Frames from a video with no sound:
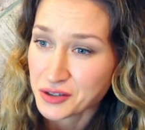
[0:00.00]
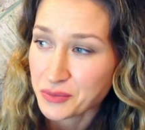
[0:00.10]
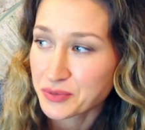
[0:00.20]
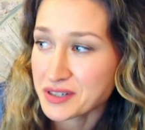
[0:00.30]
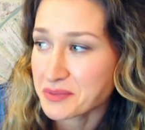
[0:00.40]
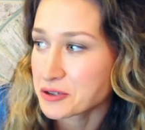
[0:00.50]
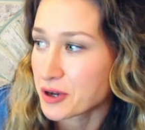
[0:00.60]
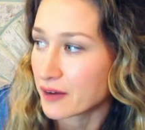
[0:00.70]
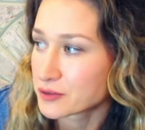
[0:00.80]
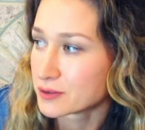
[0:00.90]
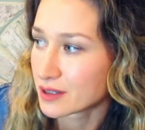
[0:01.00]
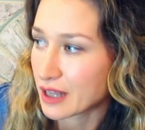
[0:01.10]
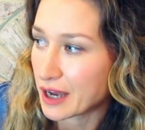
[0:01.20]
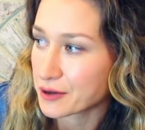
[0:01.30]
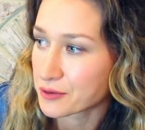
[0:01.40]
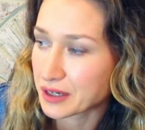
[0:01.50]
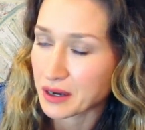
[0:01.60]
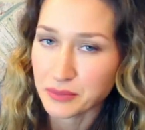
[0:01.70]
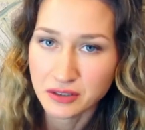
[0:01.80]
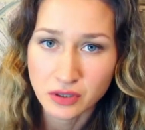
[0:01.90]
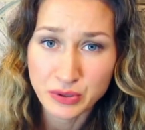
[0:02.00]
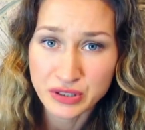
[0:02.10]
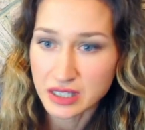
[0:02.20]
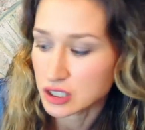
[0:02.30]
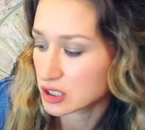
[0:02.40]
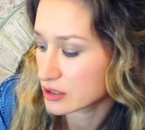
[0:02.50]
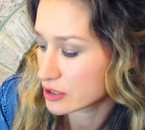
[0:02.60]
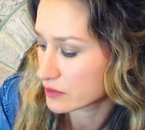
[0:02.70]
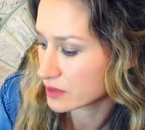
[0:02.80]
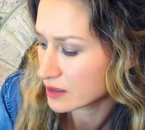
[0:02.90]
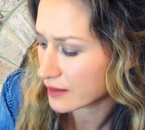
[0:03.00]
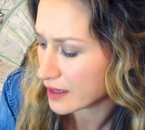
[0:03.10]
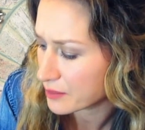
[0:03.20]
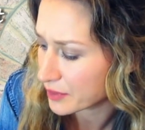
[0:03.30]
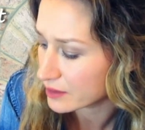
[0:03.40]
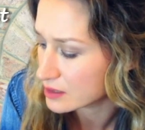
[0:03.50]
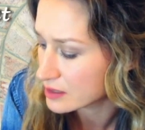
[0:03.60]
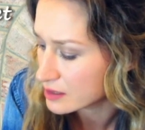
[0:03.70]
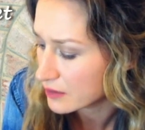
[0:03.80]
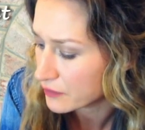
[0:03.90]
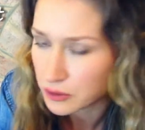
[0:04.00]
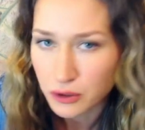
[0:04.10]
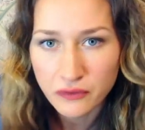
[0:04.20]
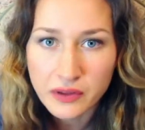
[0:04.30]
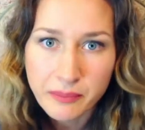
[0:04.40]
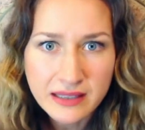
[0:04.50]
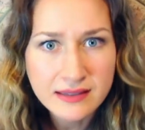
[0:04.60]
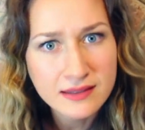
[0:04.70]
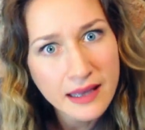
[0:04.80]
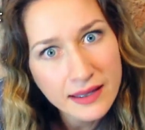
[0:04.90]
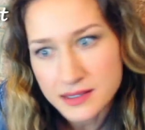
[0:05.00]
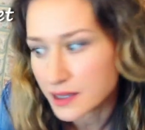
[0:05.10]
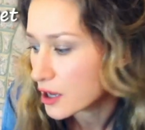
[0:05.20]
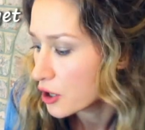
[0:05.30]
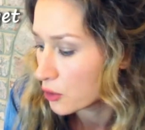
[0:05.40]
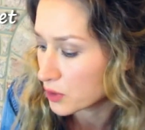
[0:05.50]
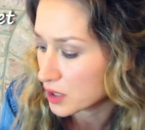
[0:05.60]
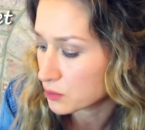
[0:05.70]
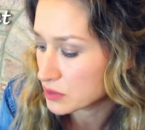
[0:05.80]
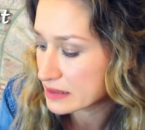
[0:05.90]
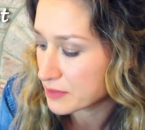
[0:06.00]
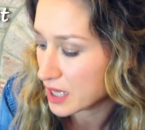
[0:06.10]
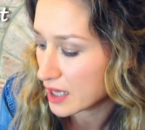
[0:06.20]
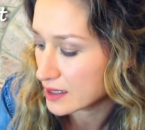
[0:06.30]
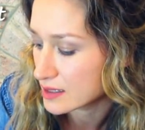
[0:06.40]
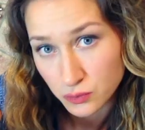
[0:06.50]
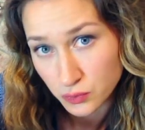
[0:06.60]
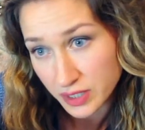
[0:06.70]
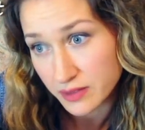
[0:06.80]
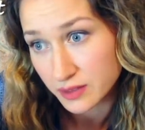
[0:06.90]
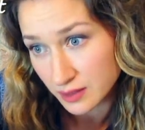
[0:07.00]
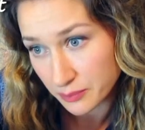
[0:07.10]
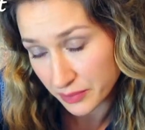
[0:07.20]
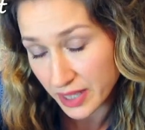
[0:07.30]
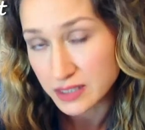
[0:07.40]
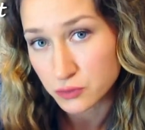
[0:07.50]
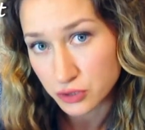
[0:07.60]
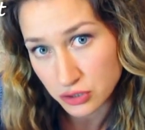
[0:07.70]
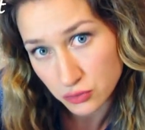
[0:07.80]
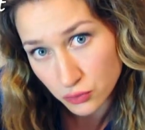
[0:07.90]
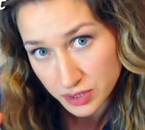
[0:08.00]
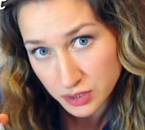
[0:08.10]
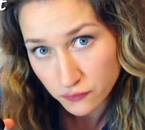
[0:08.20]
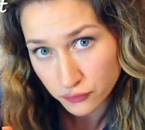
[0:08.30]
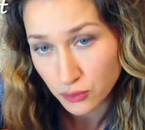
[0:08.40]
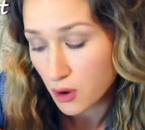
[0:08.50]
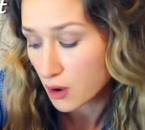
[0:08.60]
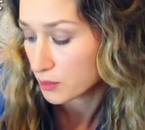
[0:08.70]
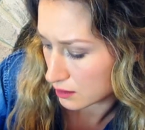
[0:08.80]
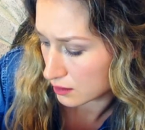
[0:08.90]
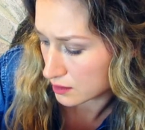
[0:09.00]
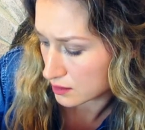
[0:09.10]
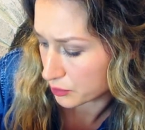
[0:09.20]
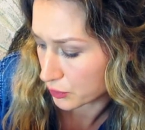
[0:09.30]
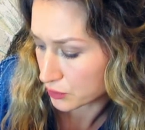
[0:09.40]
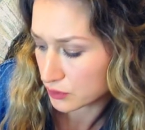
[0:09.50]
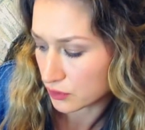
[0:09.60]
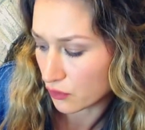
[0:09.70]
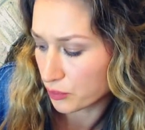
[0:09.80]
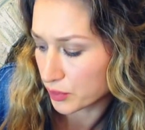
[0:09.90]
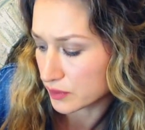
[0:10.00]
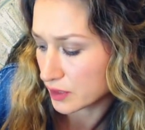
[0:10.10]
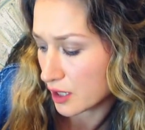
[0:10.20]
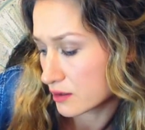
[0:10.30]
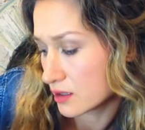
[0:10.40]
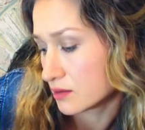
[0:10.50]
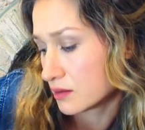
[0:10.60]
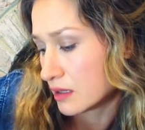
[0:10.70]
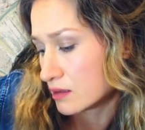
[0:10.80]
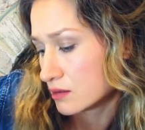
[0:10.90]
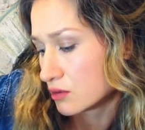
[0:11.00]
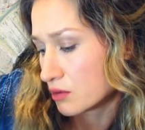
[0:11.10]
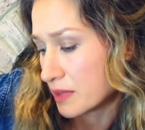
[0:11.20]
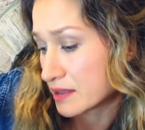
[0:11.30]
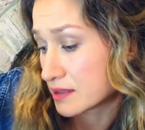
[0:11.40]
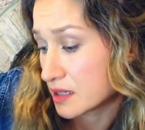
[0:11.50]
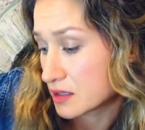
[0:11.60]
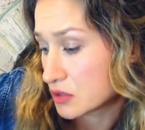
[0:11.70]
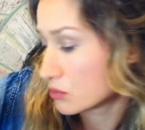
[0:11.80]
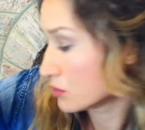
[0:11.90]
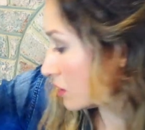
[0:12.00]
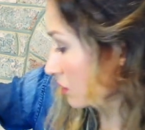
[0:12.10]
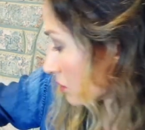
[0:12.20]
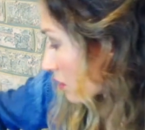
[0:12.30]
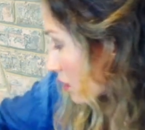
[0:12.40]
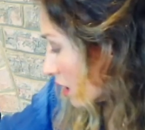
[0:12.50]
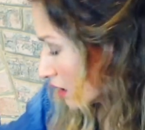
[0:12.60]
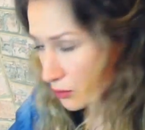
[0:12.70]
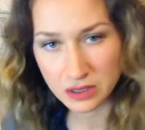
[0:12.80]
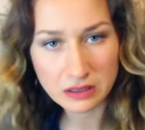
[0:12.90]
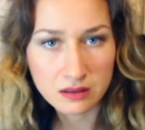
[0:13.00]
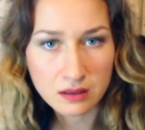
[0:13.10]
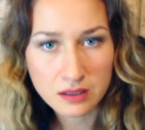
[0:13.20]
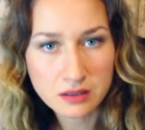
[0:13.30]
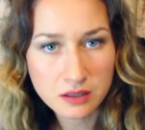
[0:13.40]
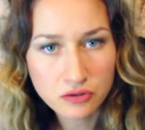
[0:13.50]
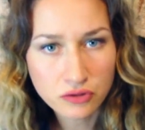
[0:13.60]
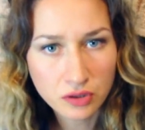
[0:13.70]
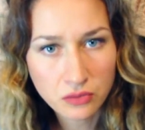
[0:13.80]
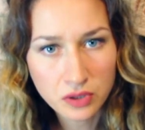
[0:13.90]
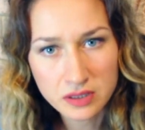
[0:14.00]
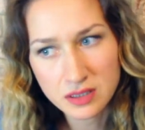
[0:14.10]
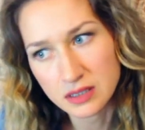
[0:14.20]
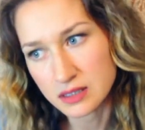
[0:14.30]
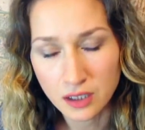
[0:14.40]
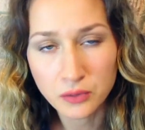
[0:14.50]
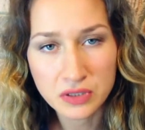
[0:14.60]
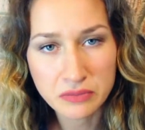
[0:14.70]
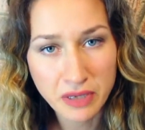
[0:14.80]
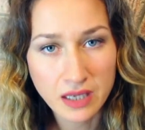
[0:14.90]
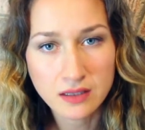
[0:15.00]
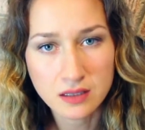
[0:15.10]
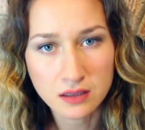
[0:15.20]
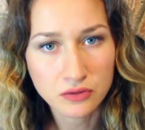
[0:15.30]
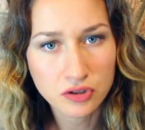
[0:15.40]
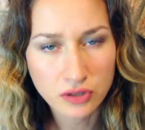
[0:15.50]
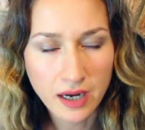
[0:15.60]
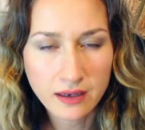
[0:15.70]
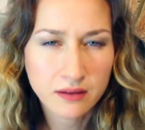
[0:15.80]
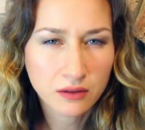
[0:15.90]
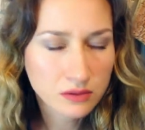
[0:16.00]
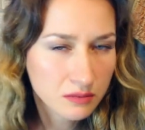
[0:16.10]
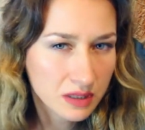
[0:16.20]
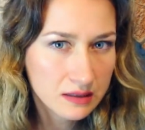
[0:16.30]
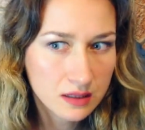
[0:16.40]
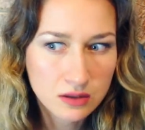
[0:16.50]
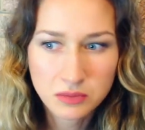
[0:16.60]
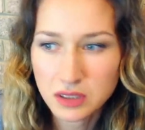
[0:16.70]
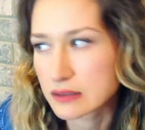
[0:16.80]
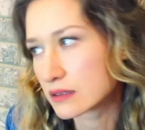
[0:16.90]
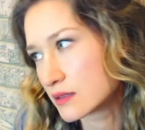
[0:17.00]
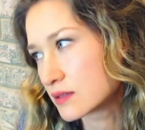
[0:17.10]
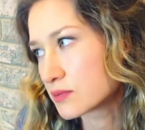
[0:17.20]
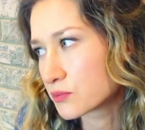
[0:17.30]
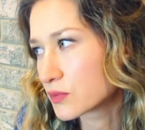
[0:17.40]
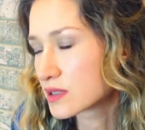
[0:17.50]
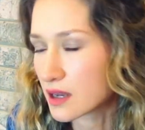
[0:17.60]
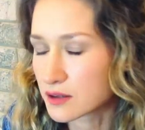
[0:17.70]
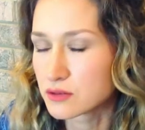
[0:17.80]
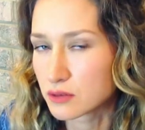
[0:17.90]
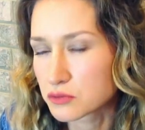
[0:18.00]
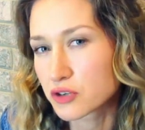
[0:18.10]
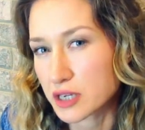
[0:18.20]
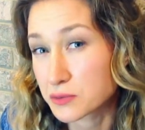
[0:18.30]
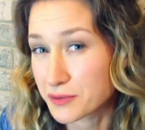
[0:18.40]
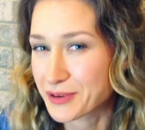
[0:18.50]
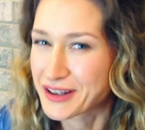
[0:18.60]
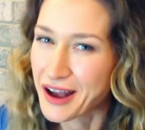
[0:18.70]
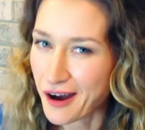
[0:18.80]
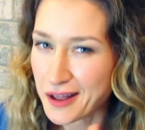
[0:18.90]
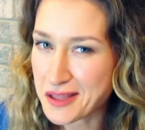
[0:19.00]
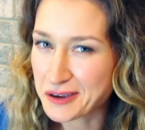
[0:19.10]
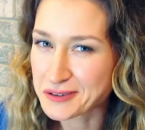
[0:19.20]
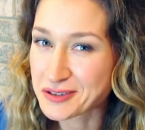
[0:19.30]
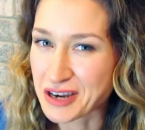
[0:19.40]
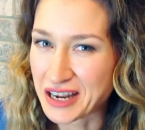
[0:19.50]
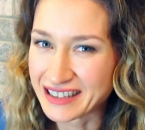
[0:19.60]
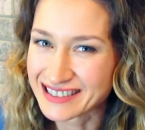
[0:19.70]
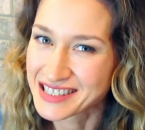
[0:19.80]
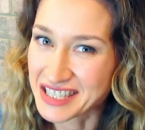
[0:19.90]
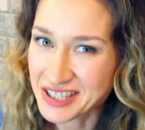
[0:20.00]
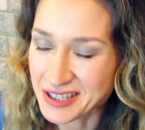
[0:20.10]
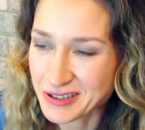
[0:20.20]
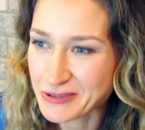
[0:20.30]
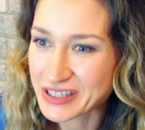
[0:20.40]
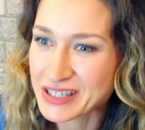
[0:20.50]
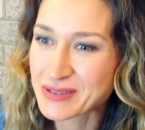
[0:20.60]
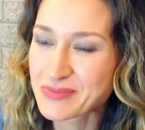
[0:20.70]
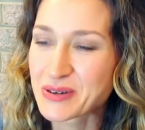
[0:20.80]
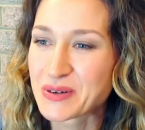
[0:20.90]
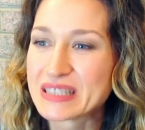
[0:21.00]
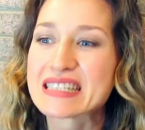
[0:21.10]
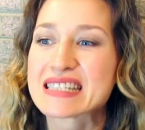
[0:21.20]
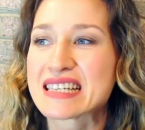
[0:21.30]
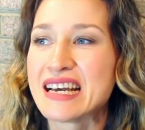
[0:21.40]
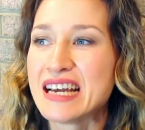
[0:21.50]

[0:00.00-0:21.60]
So pretty much you have to rely on the company reputation. Just read the label, see if if it makes sense, like where it was made, where the plants were sourced from. This is the product of Bulgaria, that makes sense to me. Or when the tea tree oil says it was made in Australia, that also makes sense to me, and it sounds trustworthy. I like Australian essential oils, to be honest.